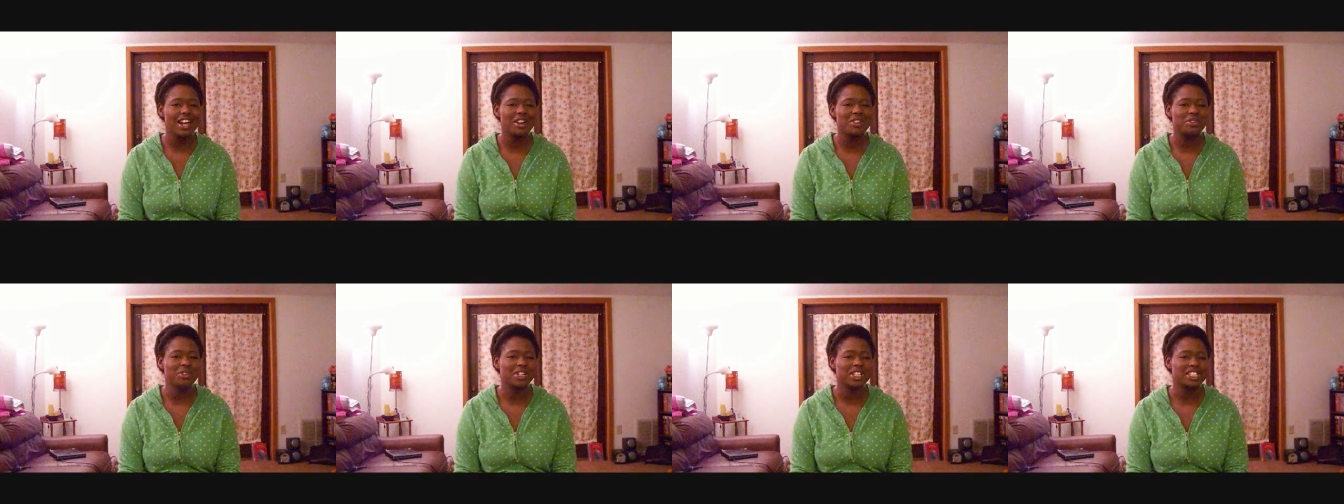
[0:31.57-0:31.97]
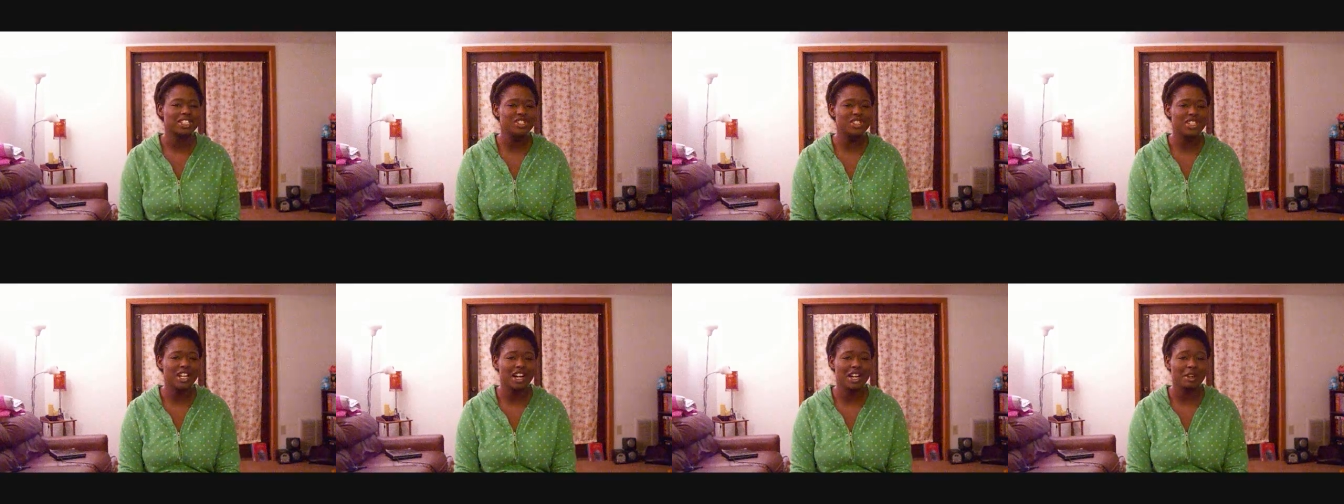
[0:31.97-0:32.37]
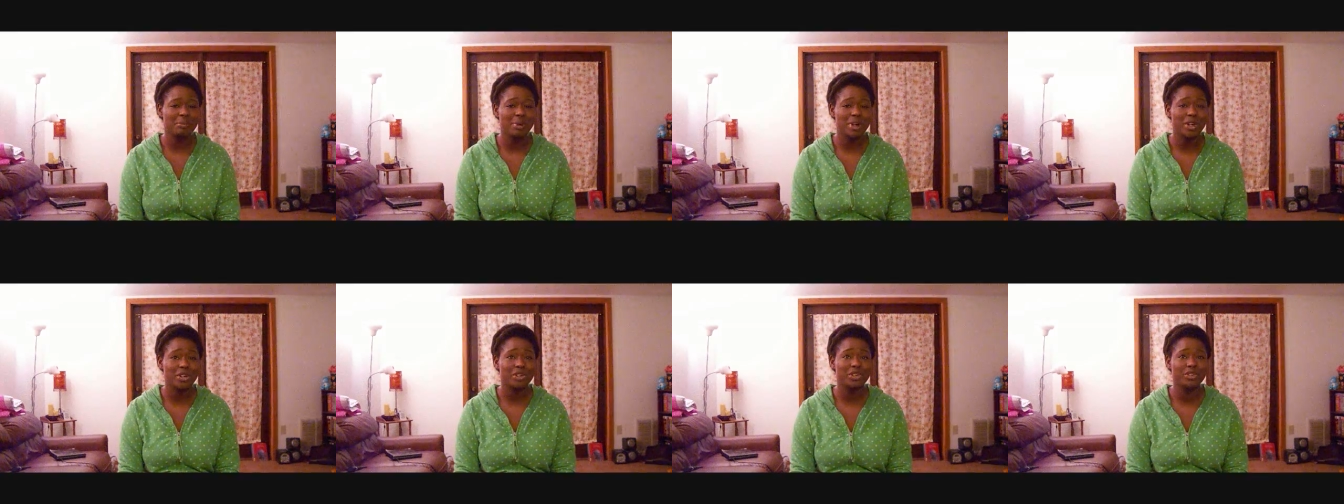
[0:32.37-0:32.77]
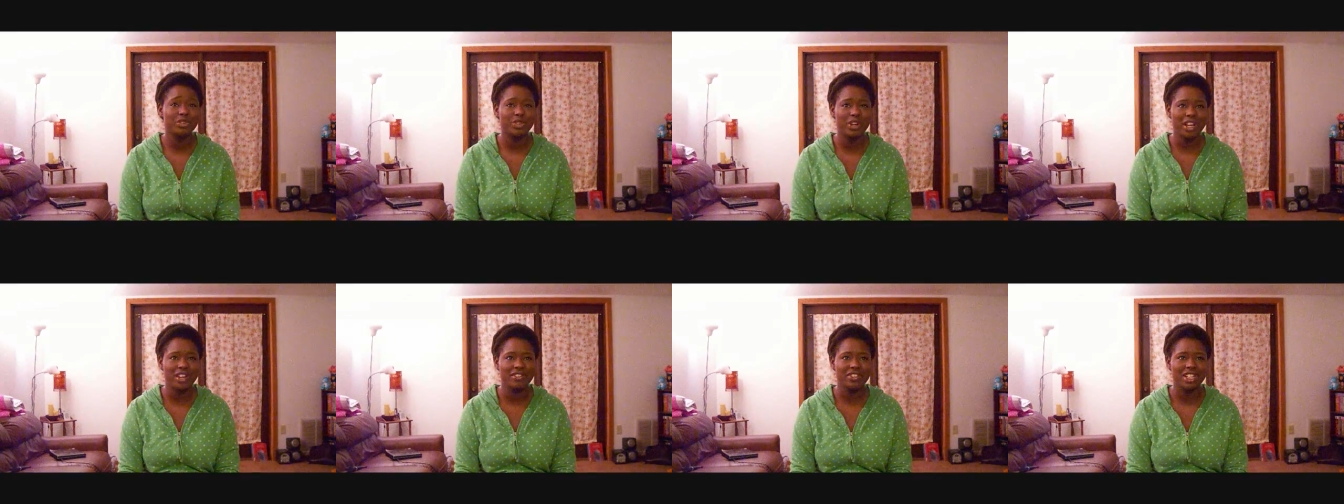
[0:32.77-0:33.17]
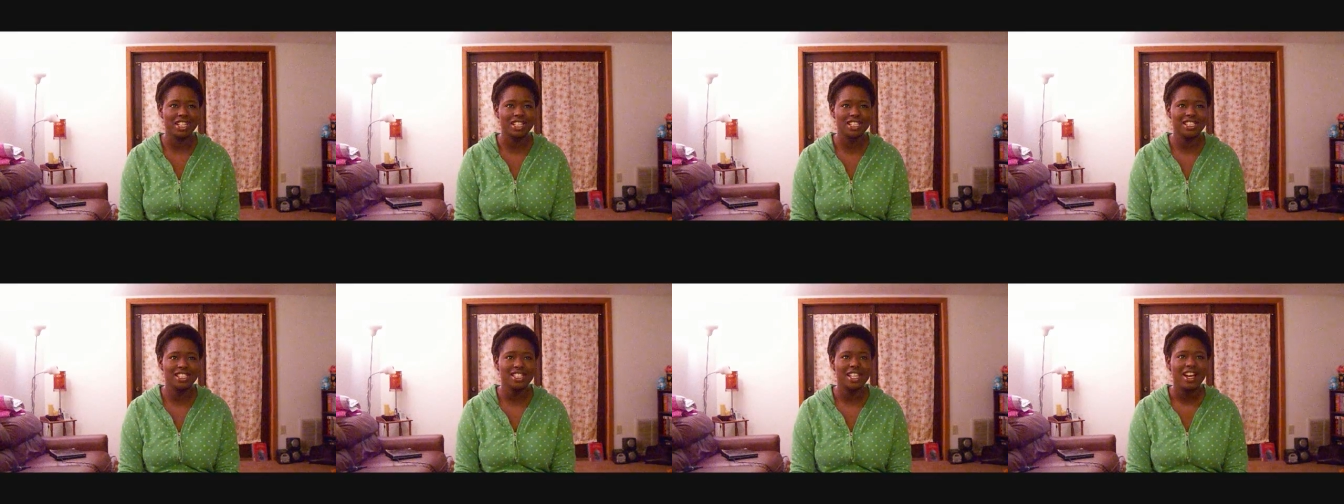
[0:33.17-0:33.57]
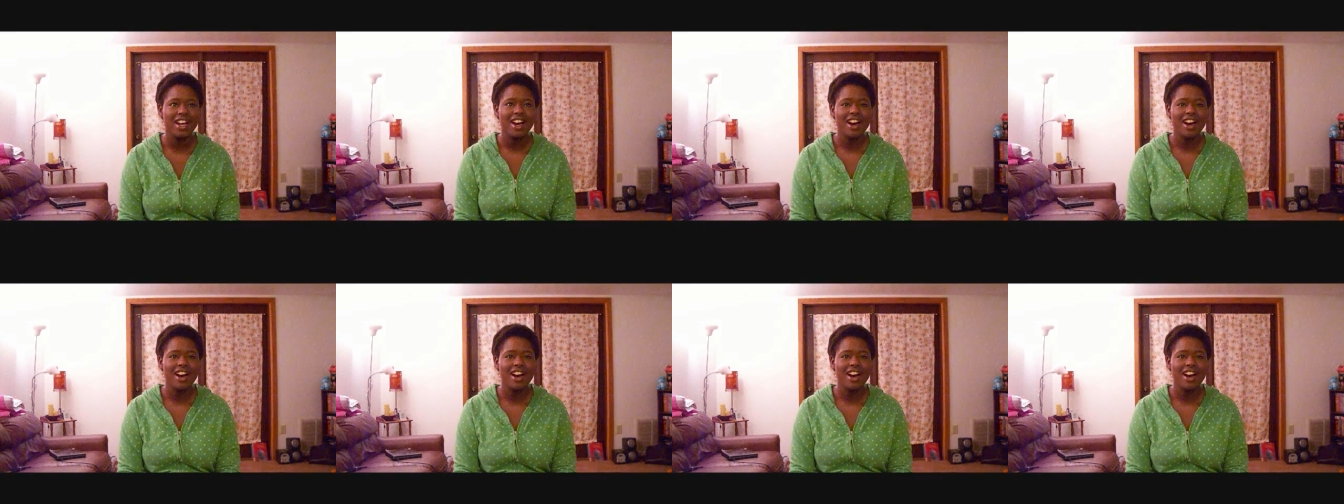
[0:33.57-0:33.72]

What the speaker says: I want to talk about cravings.